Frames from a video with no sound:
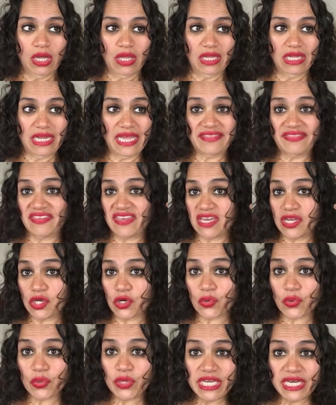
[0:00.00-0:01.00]
like the
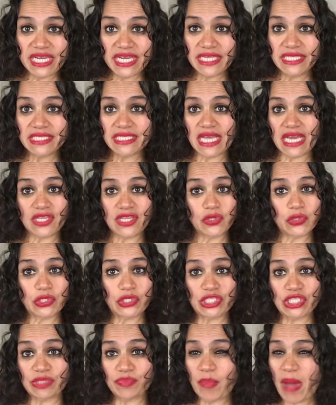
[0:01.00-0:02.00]
ingredients on your
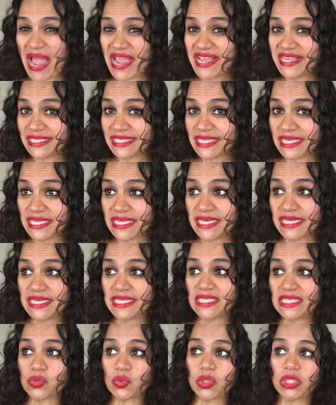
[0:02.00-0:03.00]

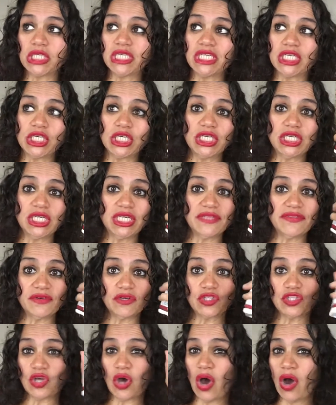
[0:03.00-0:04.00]
spices really good.
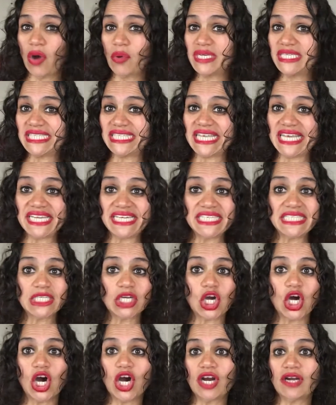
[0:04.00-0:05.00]
There's always hidden
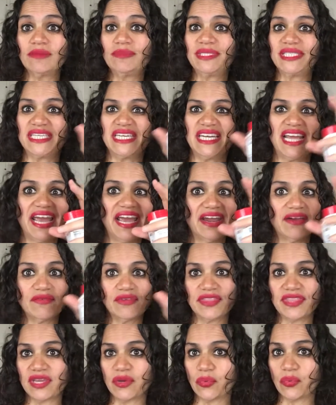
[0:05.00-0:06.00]
carbs in
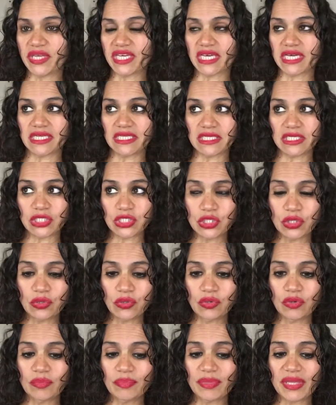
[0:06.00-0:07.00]
everything we
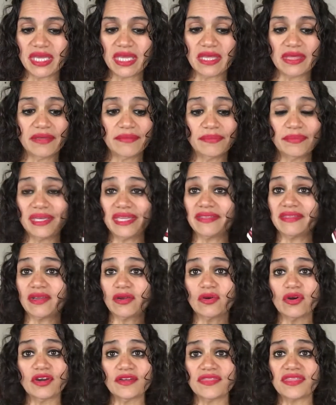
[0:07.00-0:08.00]
consume. I mean,
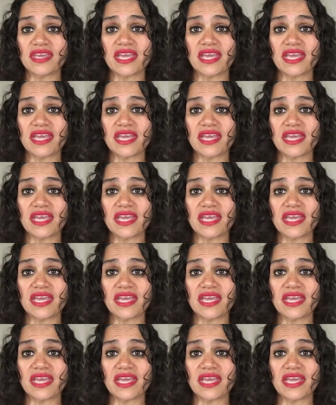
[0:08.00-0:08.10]
there are